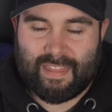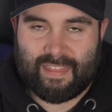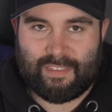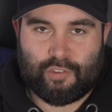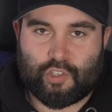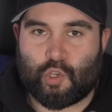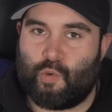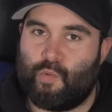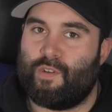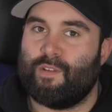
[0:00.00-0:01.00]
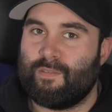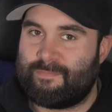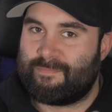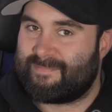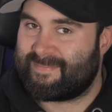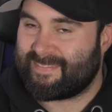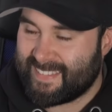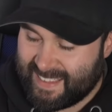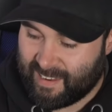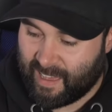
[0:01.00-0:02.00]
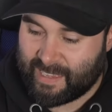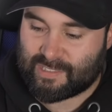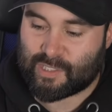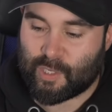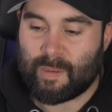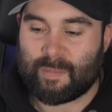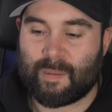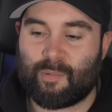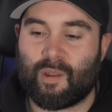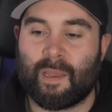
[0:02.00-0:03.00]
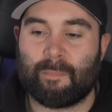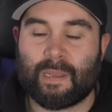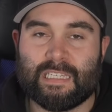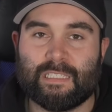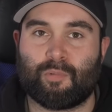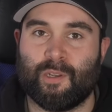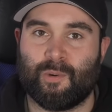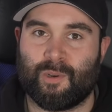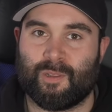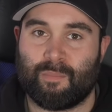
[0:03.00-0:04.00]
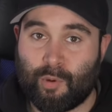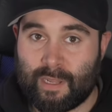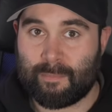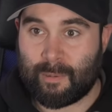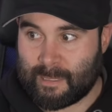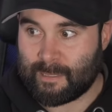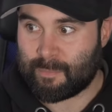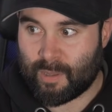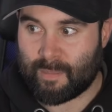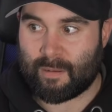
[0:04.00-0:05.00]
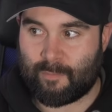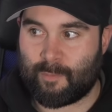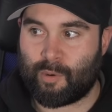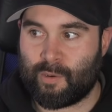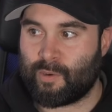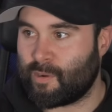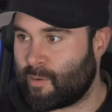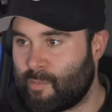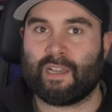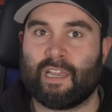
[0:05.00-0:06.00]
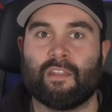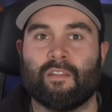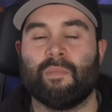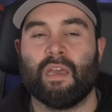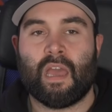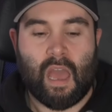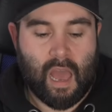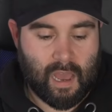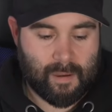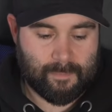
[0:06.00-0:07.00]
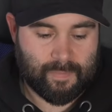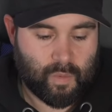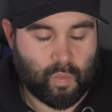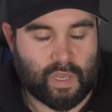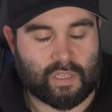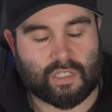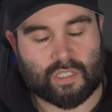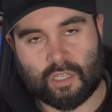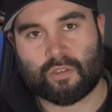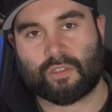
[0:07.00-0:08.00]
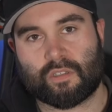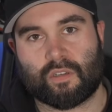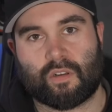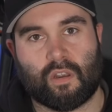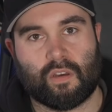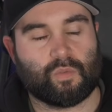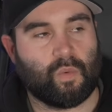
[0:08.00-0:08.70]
Soon. Like, so many people are like, please pre-order them, please put them out for pre-order, I want to get them. We're so close.